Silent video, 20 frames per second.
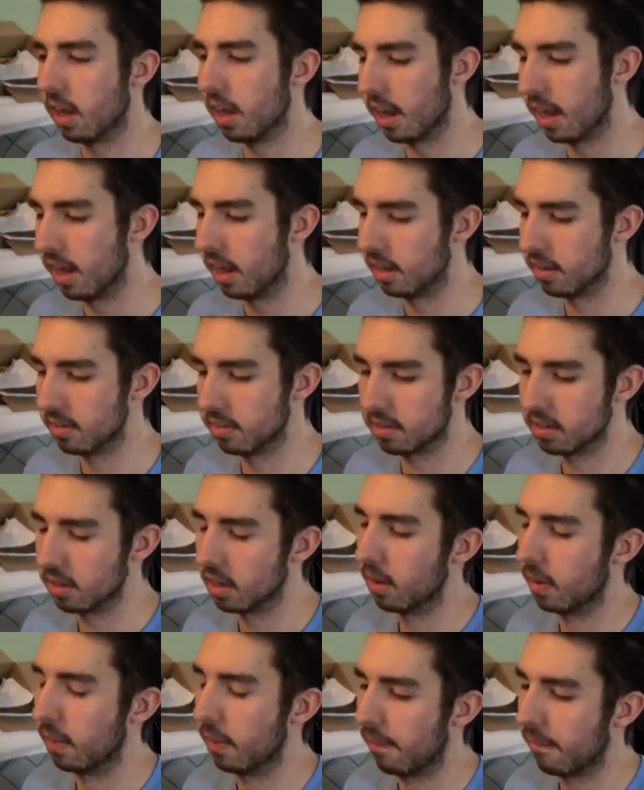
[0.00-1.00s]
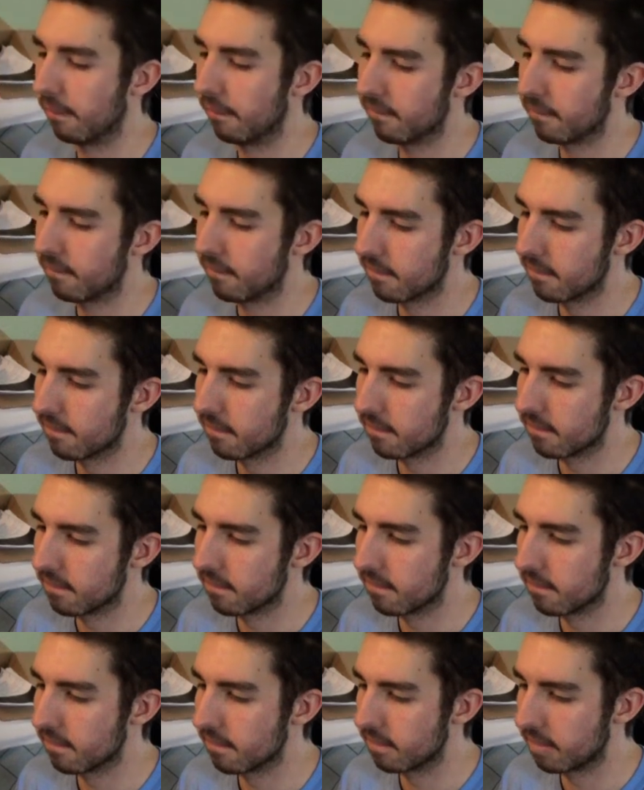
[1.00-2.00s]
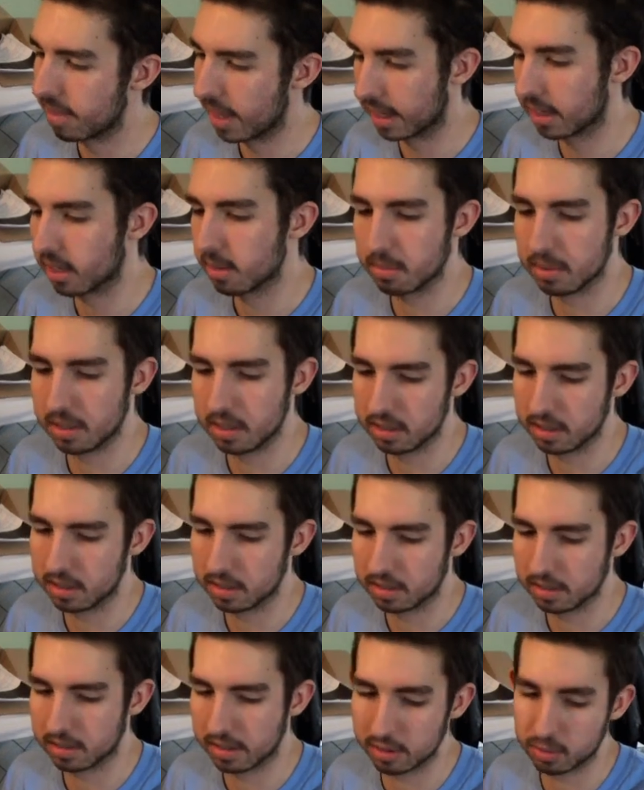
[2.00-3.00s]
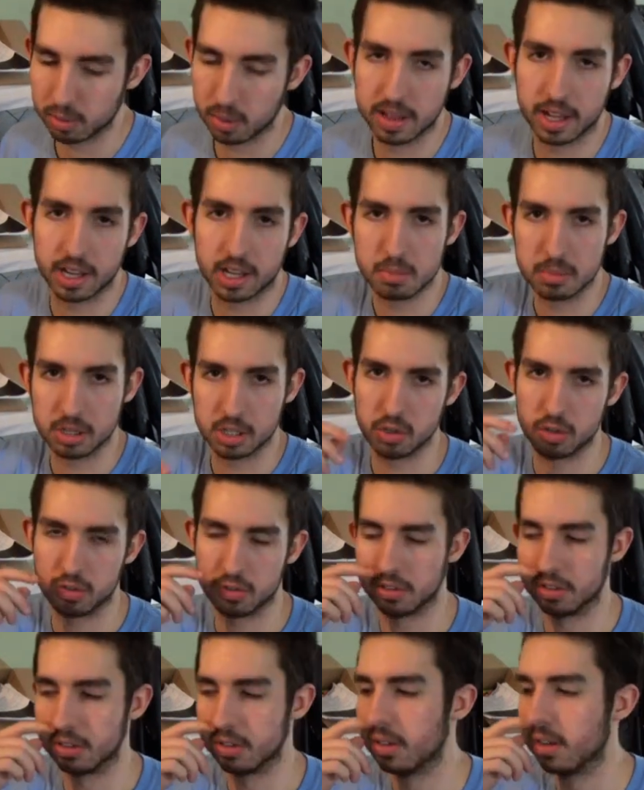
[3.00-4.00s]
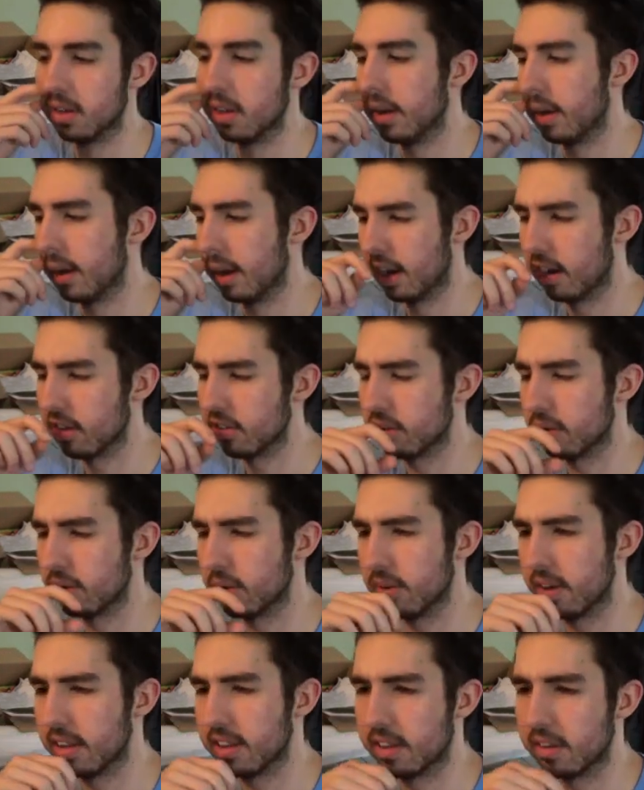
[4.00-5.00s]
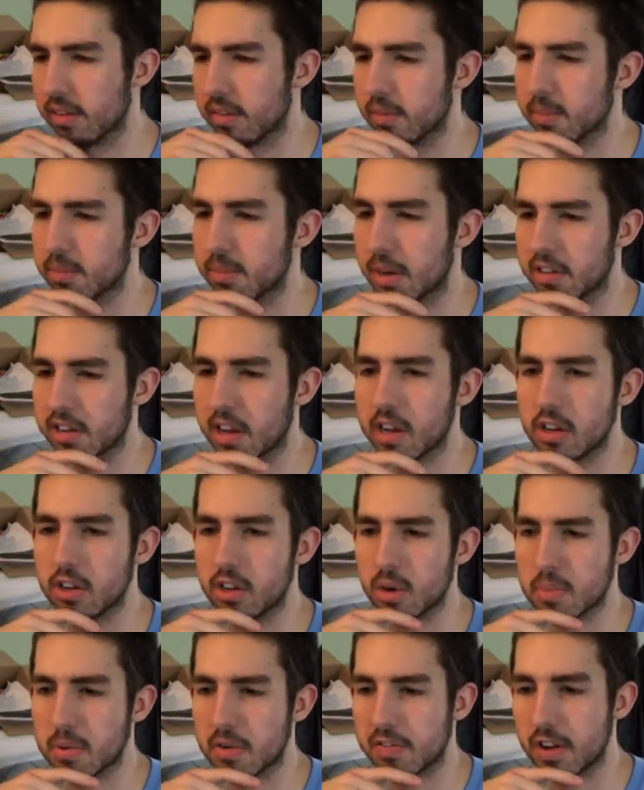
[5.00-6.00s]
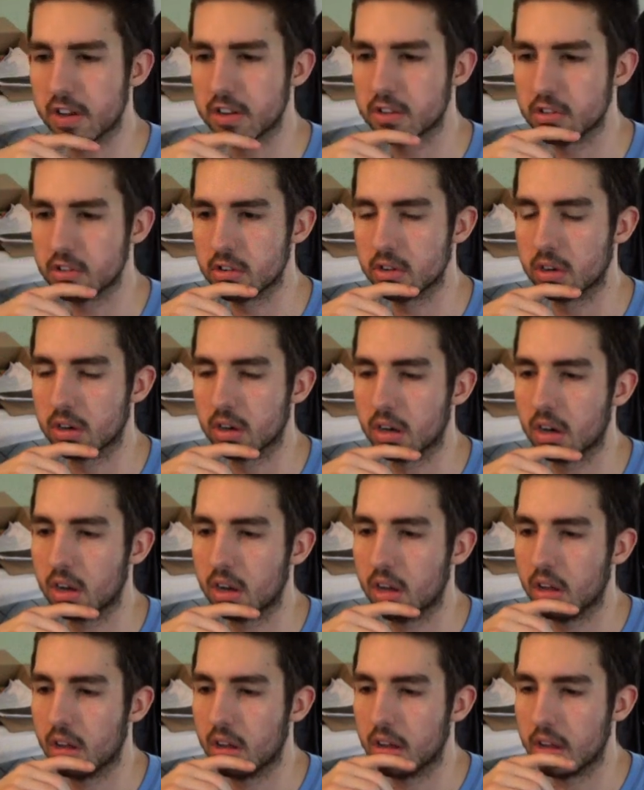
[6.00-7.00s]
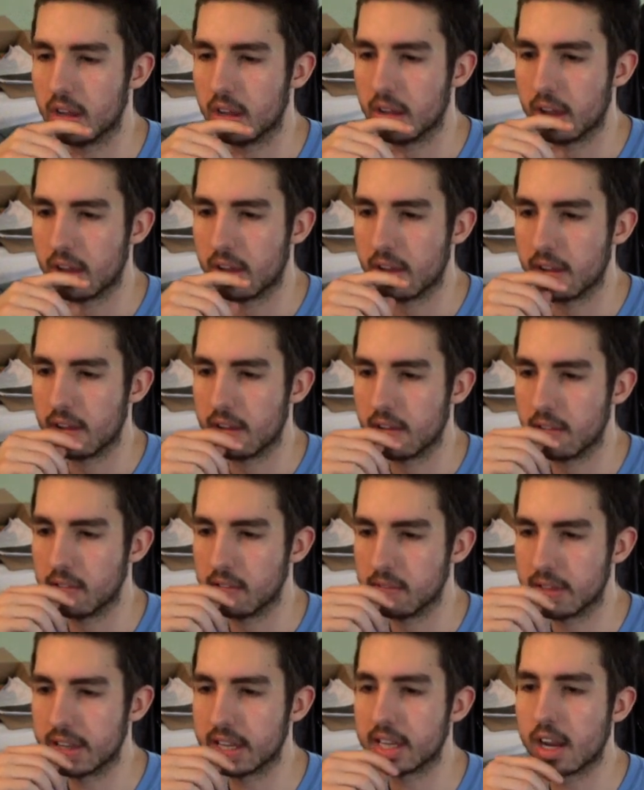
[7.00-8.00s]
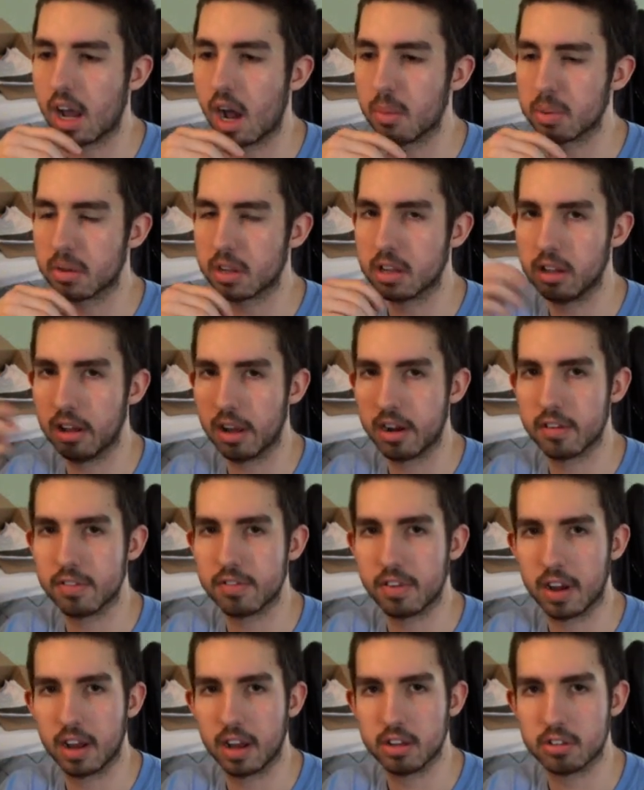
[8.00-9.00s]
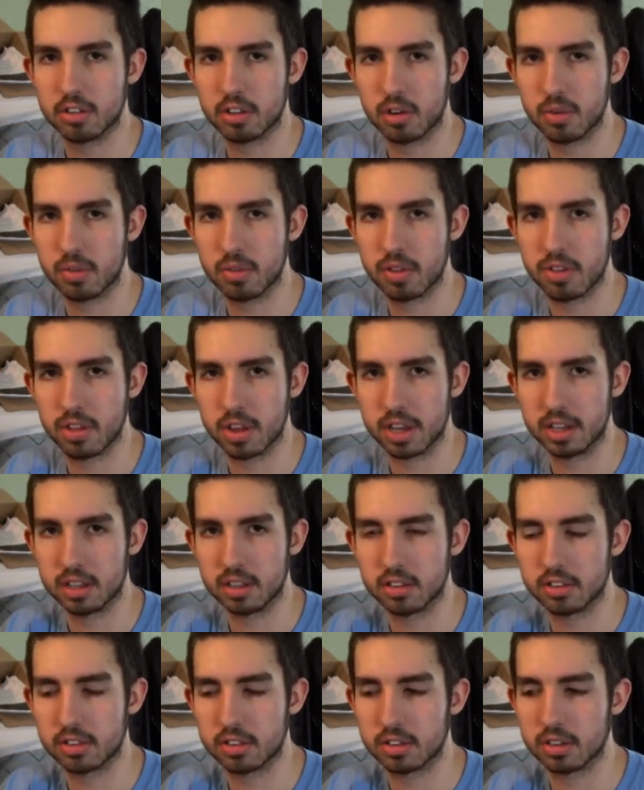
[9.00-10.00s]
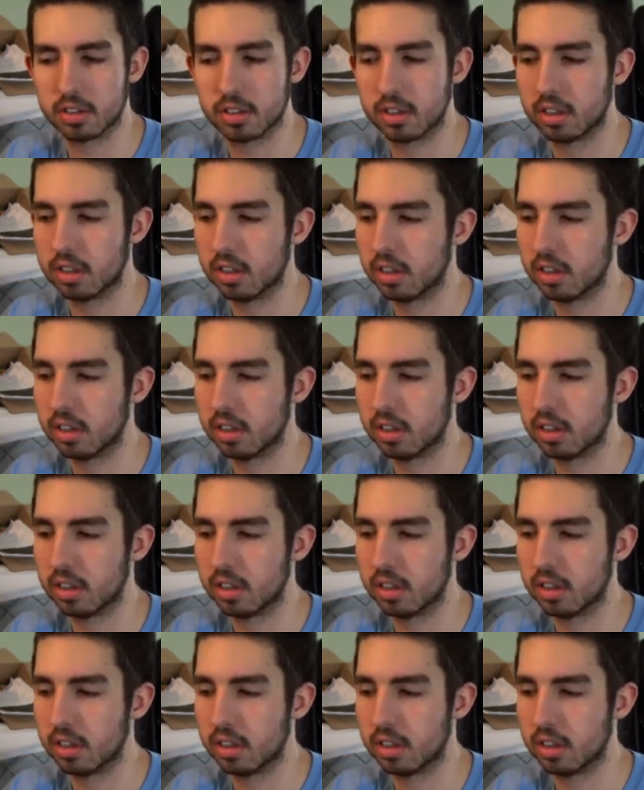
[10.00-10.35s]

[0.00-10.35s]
And so that's why that can be useful. And also, I think by talking to your professor, they can help clarify certain things,